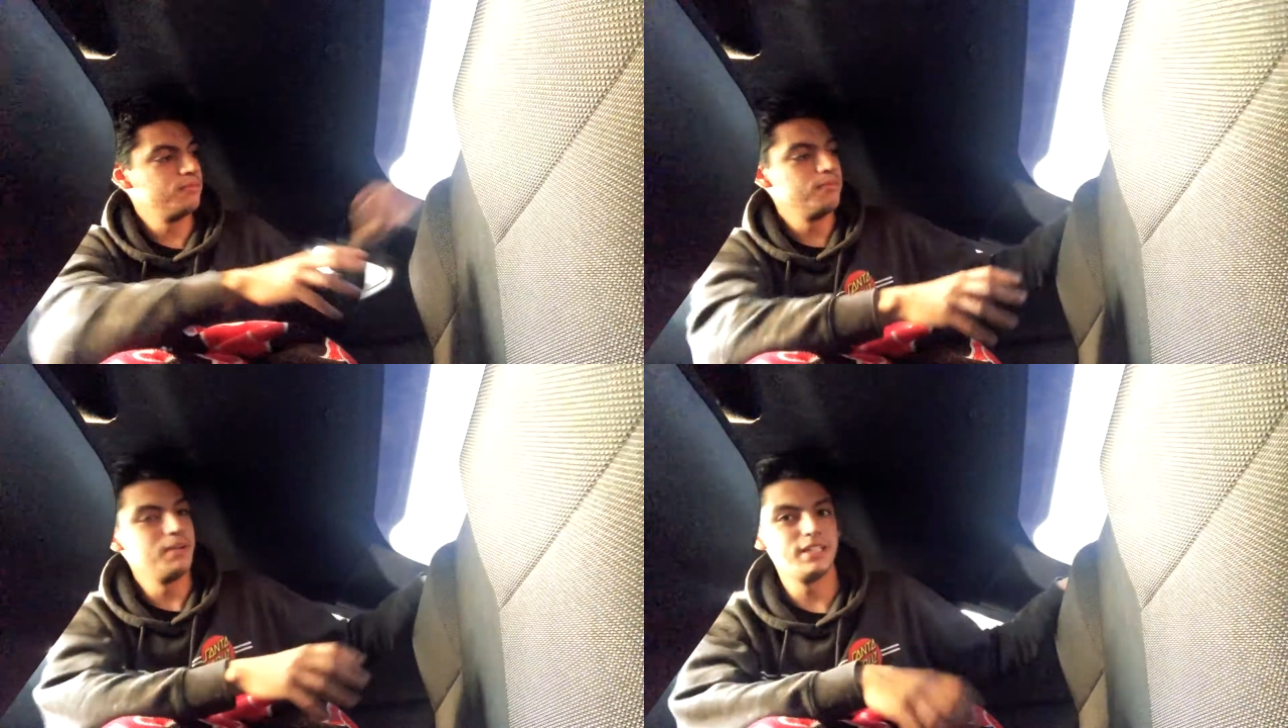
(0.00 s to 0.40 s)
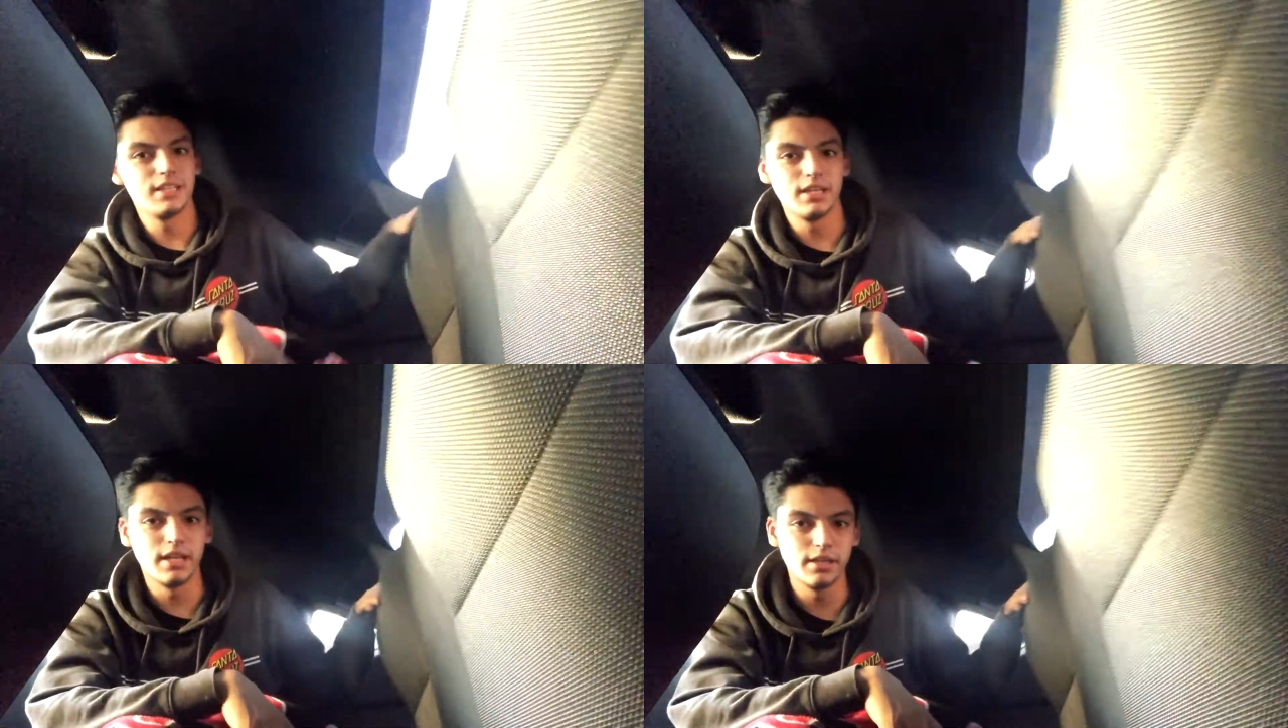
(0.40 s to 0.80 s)

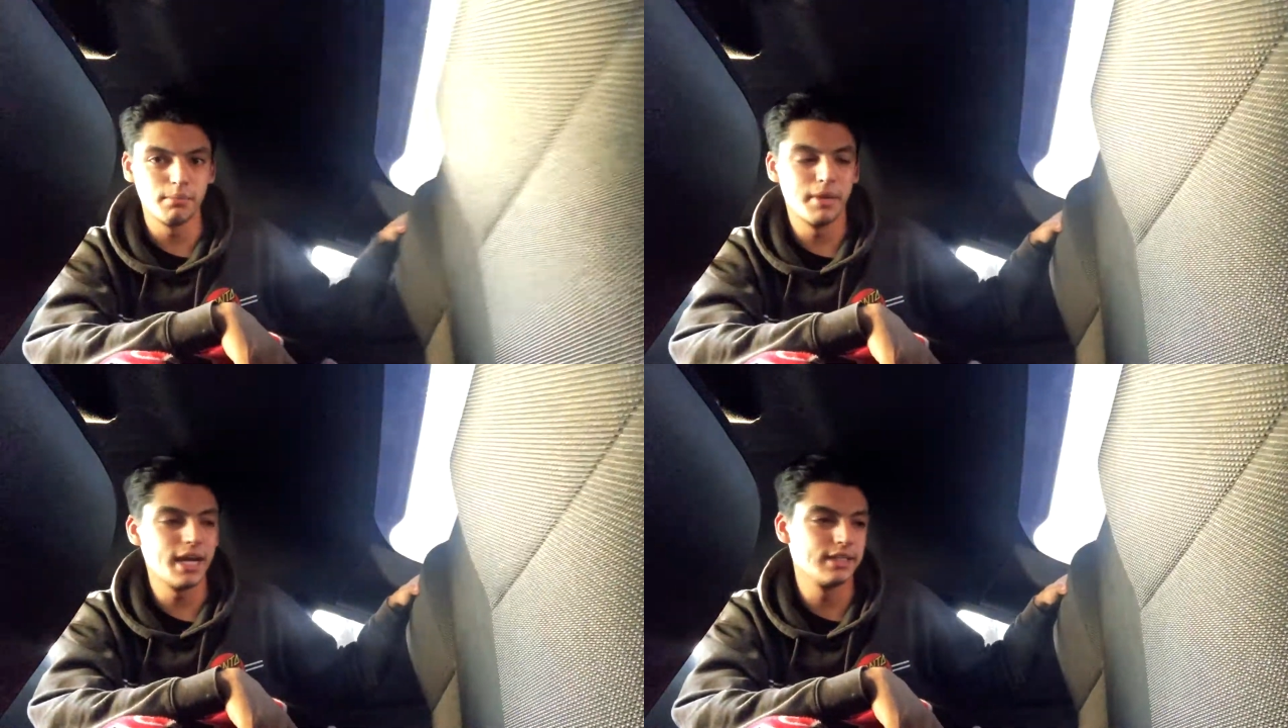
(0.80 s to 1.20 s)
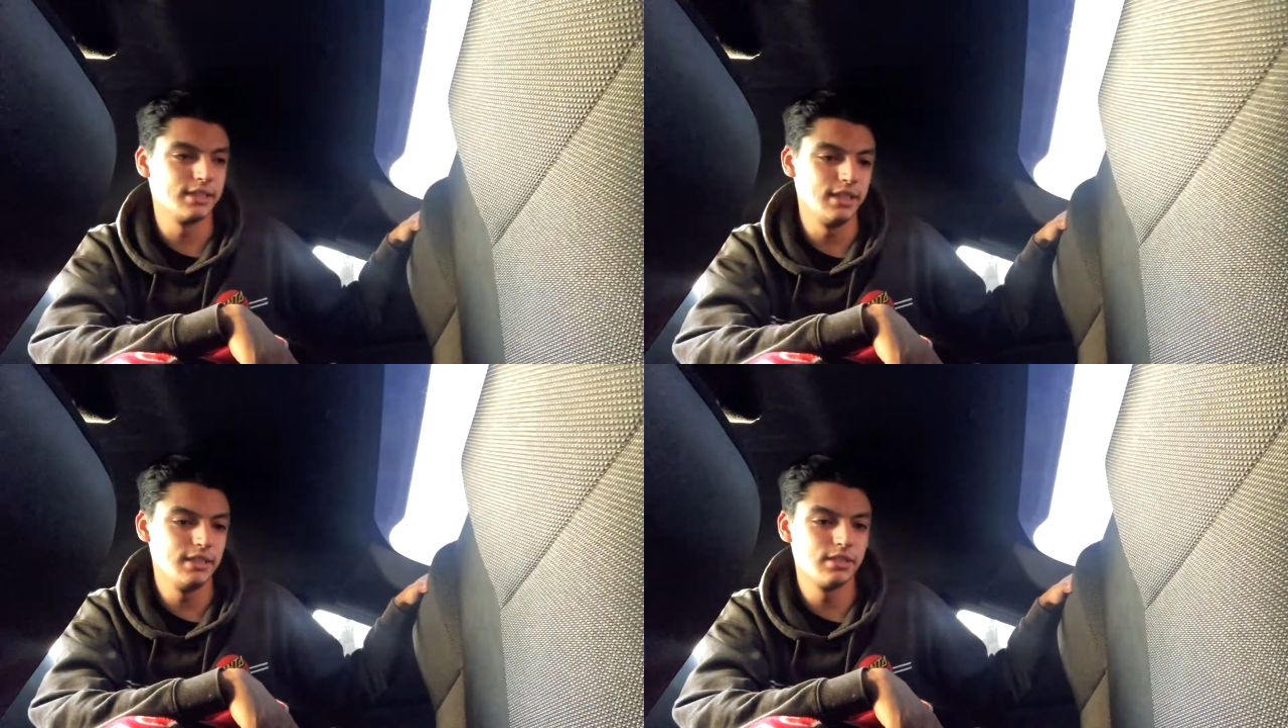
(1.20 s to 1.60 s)
basically like the back
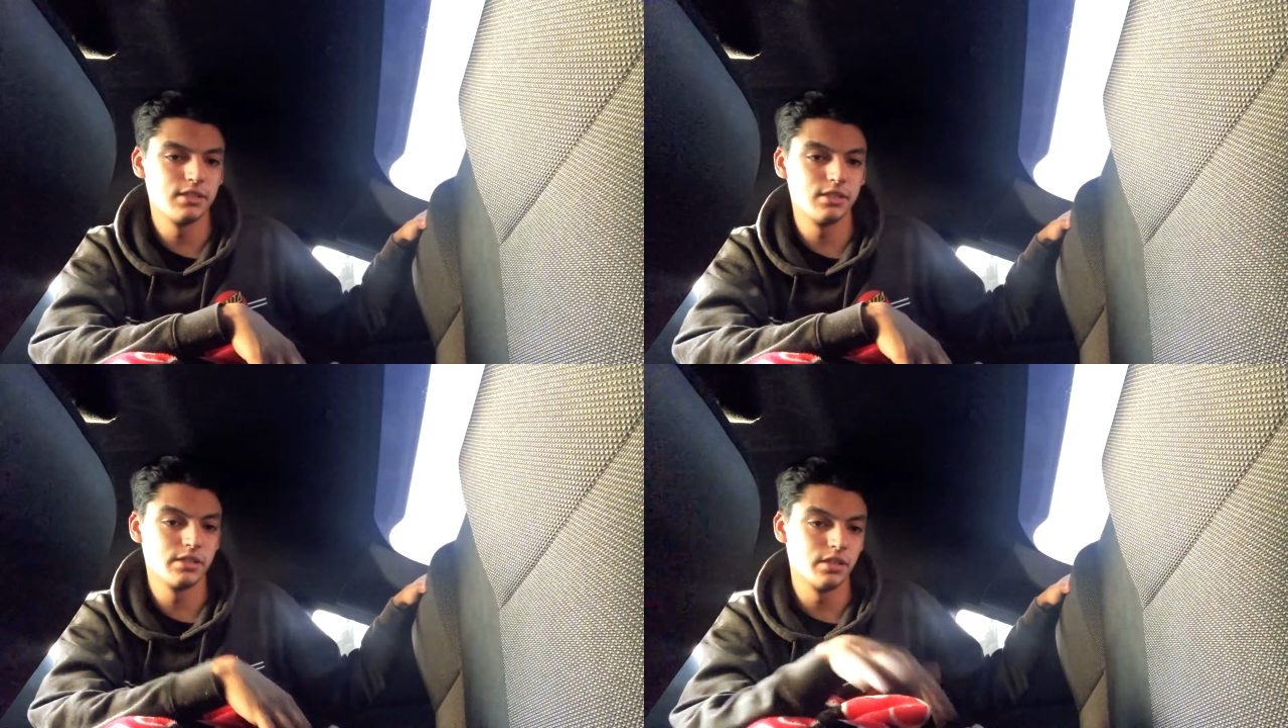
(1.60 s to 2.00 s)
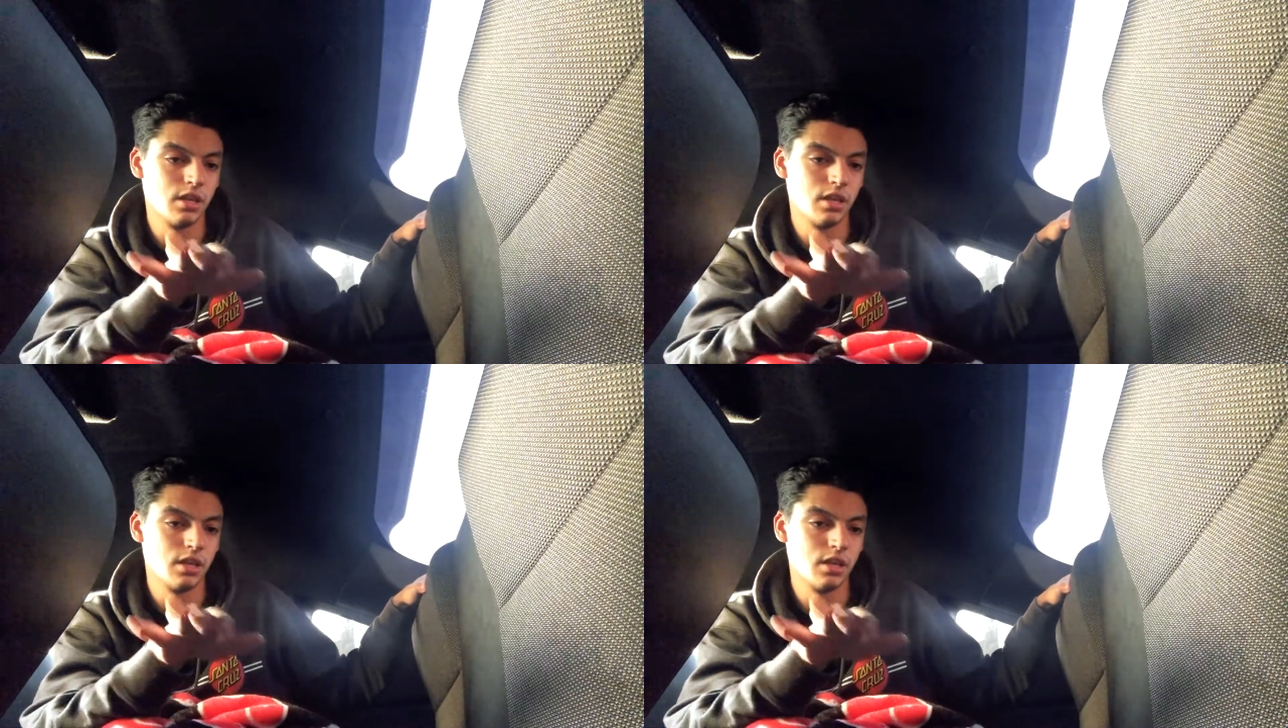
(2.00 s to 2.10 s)
seats,